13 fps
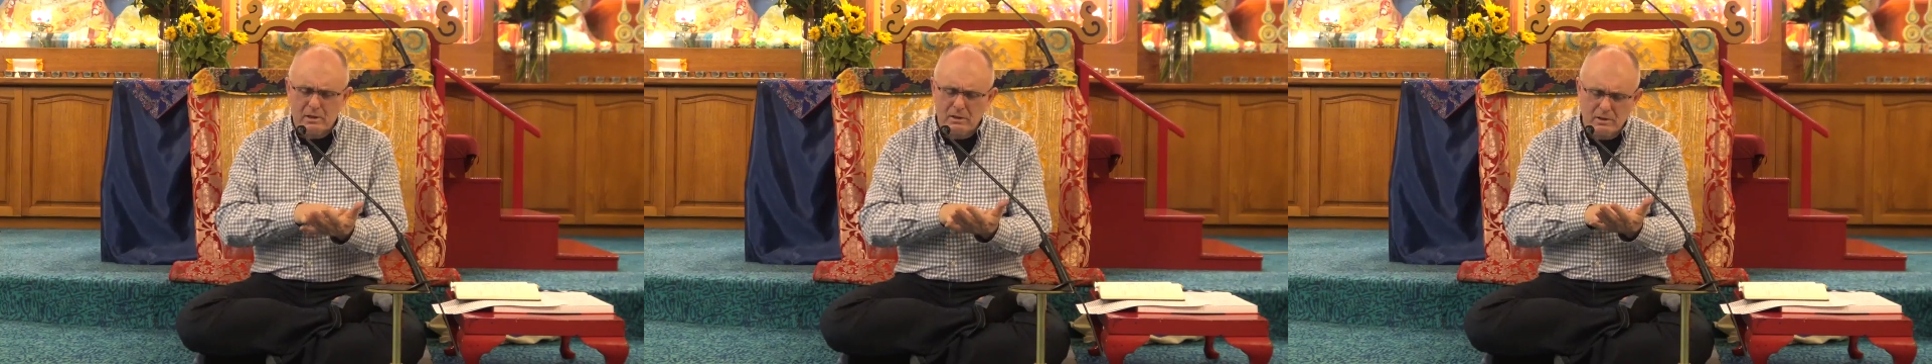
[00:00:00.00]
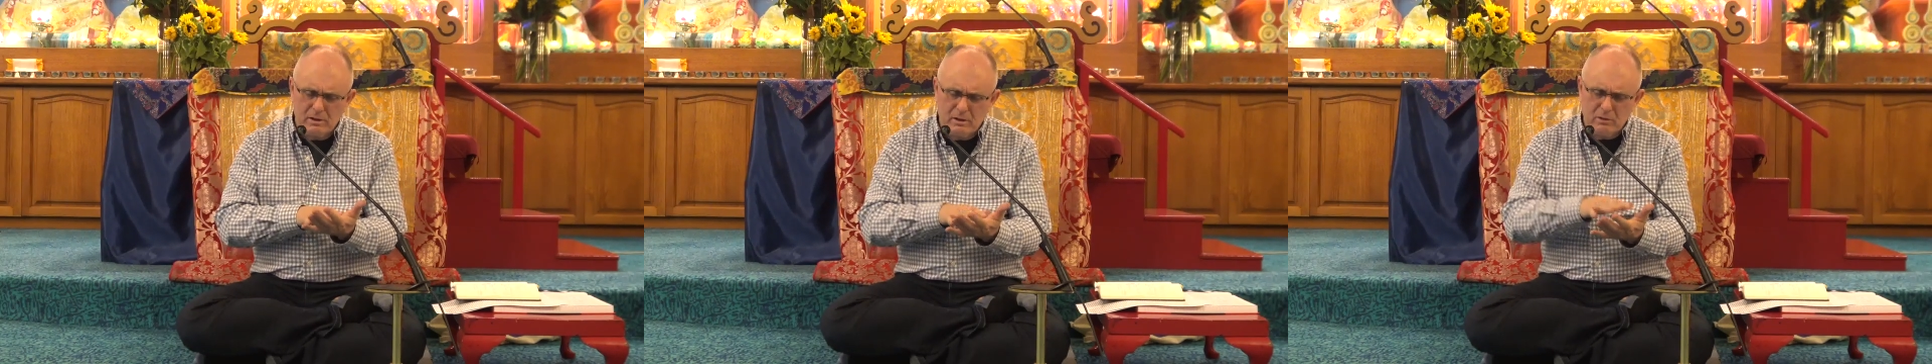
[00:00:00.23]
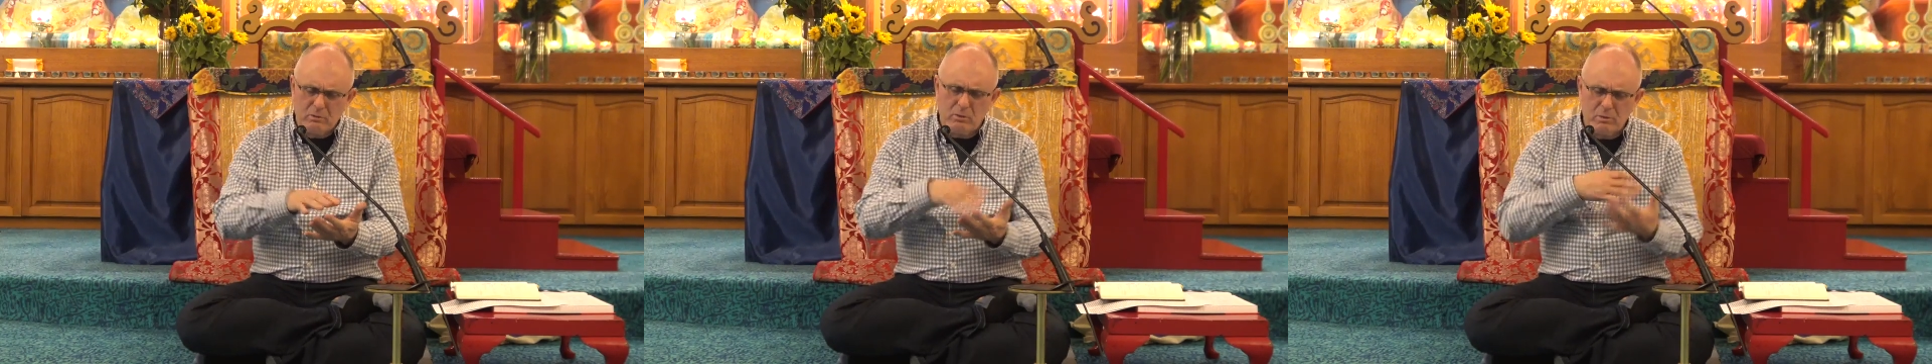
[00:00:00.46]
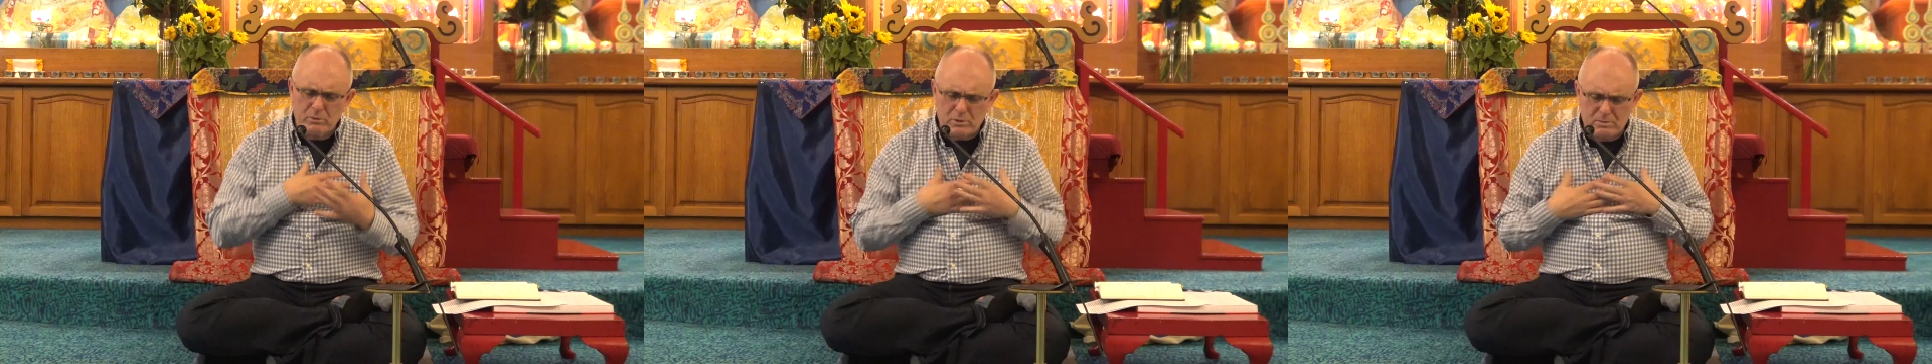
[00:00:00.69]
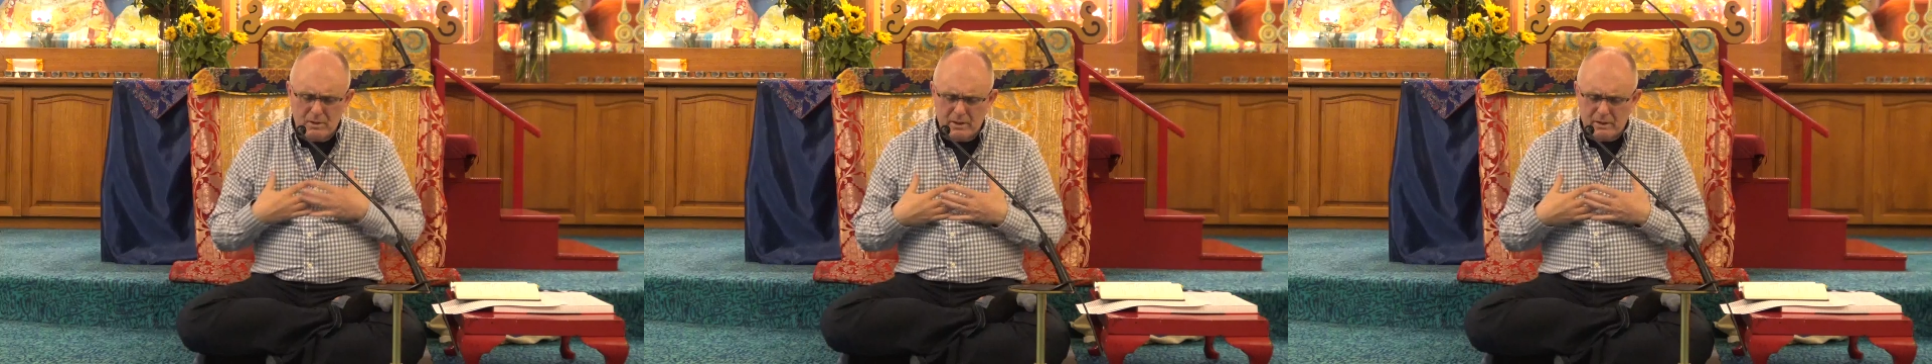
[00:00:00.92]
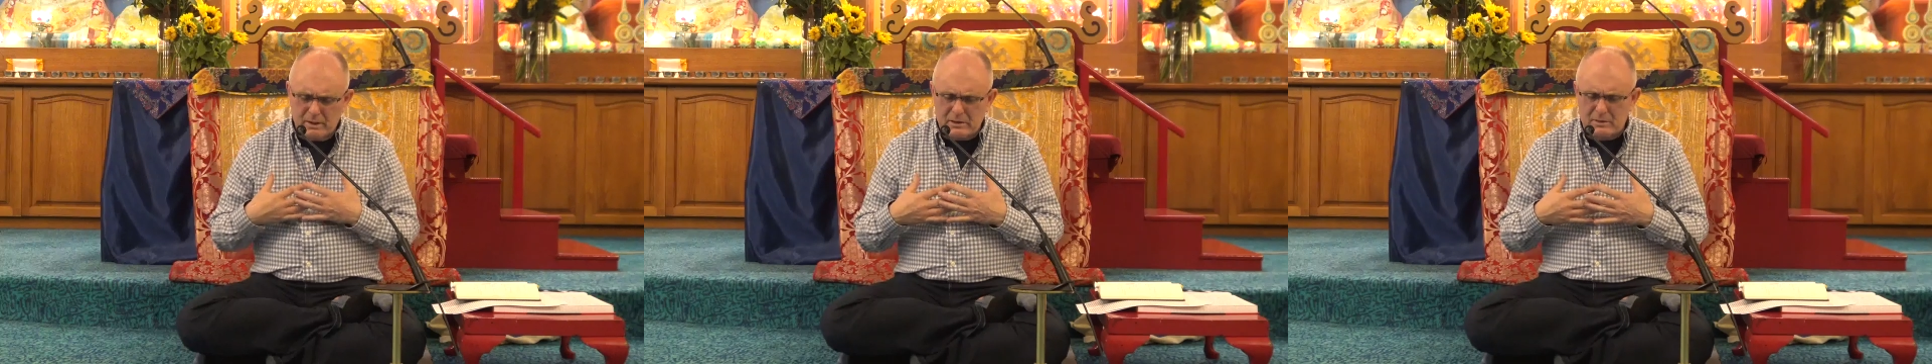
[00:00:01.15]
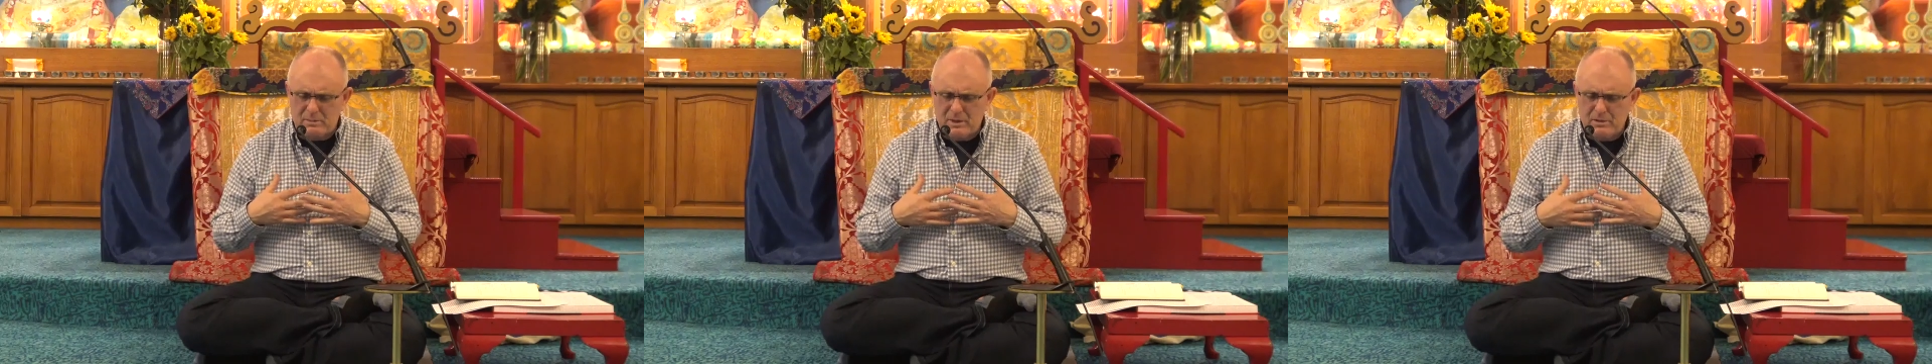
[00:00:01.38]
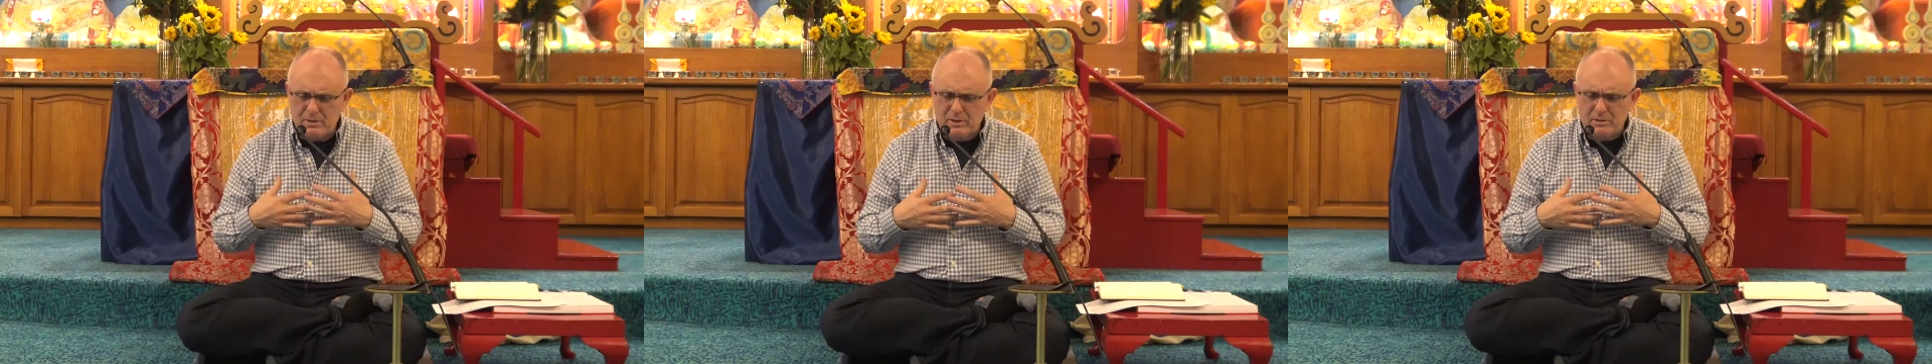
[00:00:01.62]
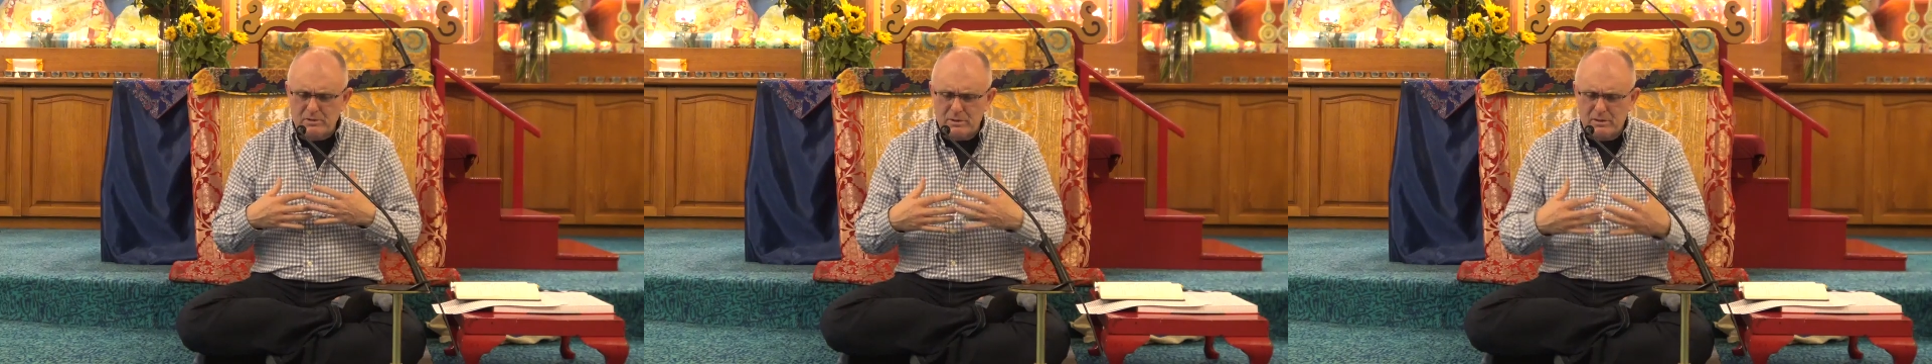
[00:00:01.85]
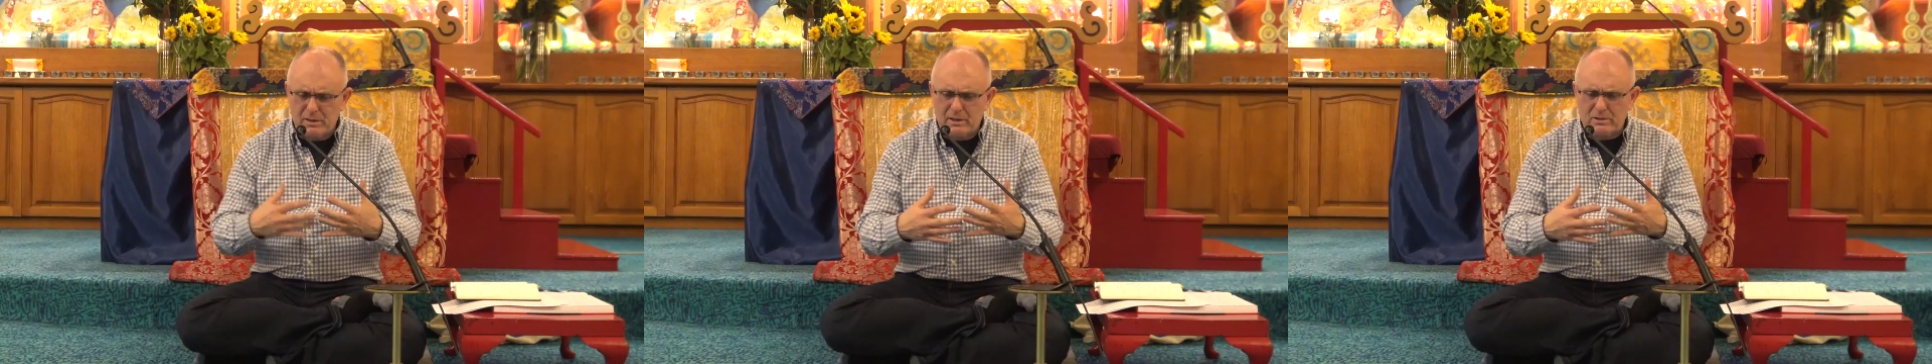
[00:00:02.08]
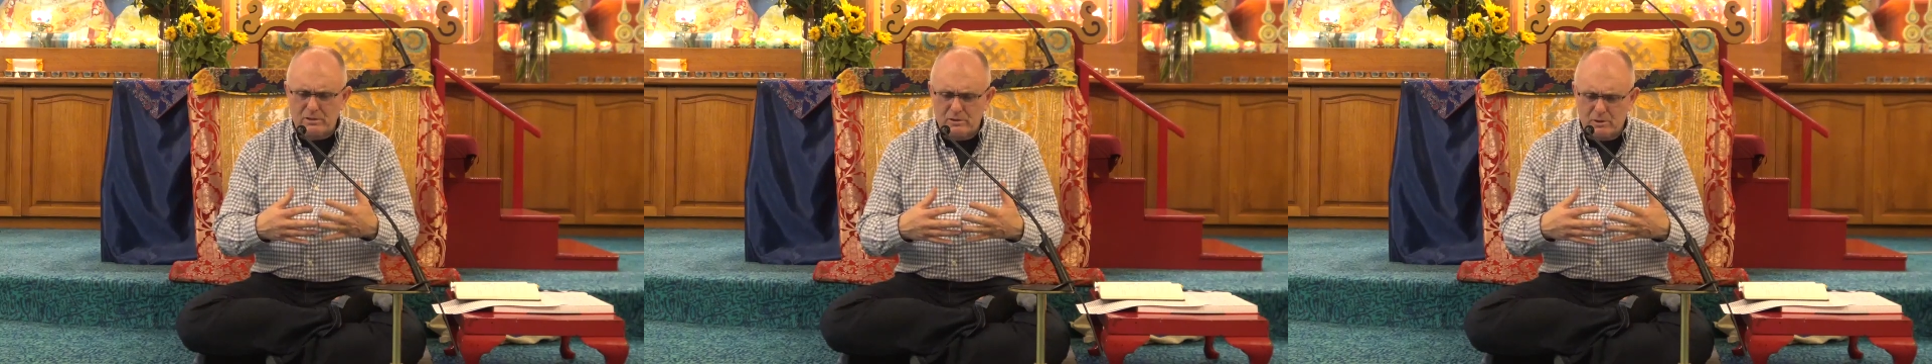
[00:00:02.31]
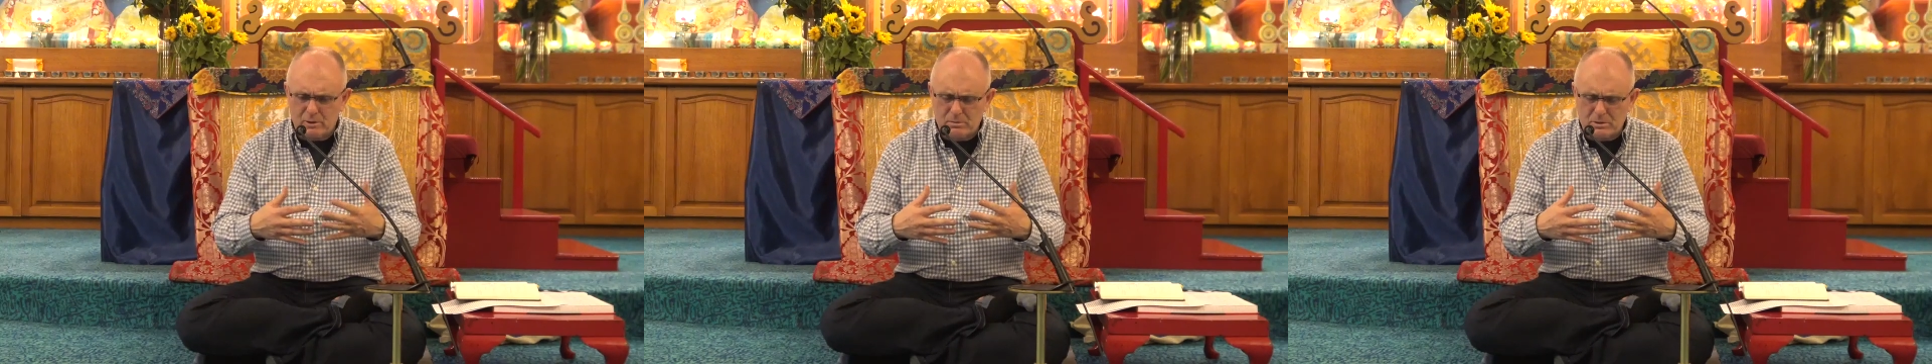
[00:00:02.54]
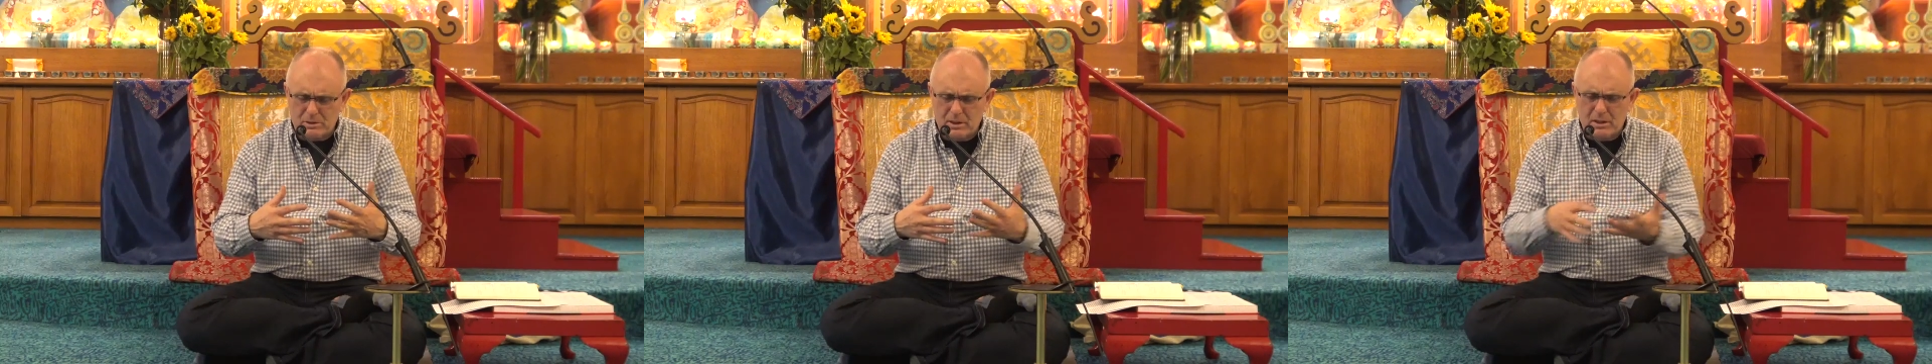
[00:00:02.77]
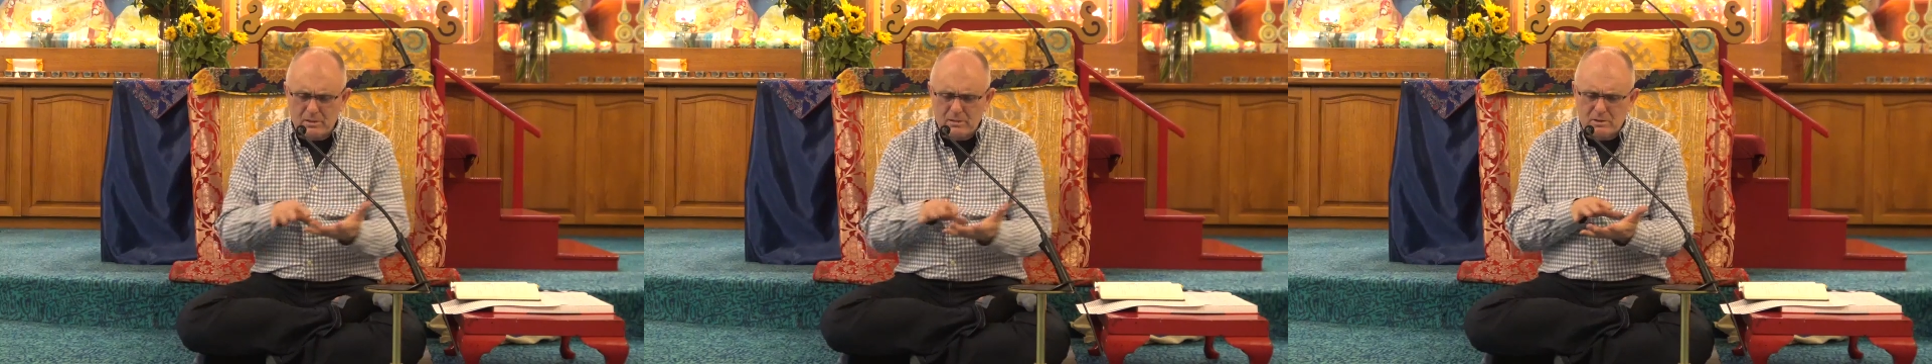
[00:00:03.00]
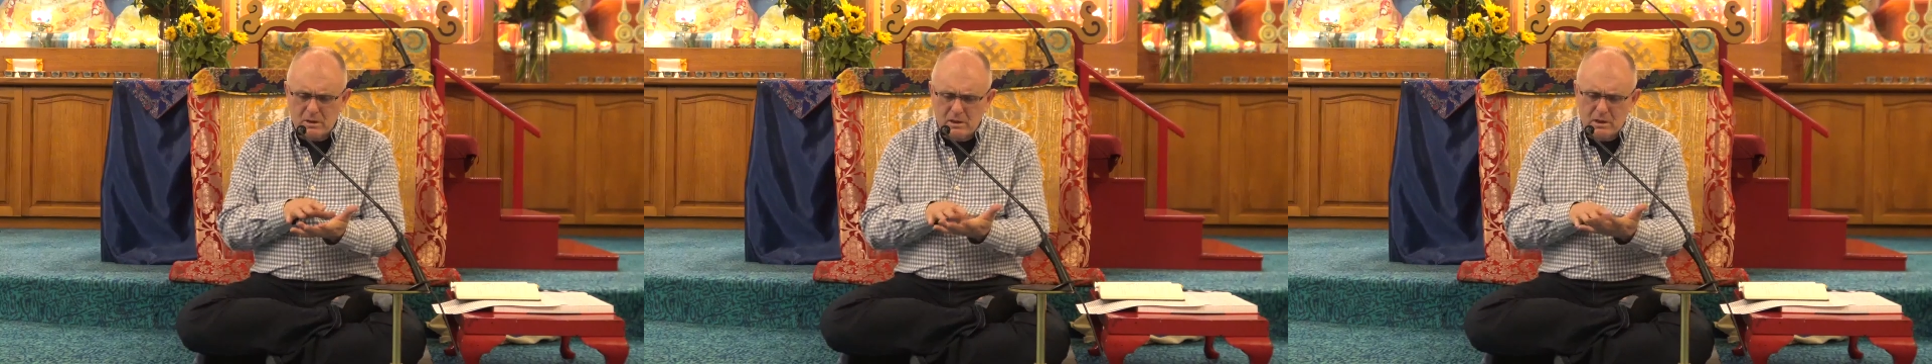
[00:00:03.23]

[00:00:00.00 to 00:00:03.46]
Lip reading: you know, what was my experience in that circumstance?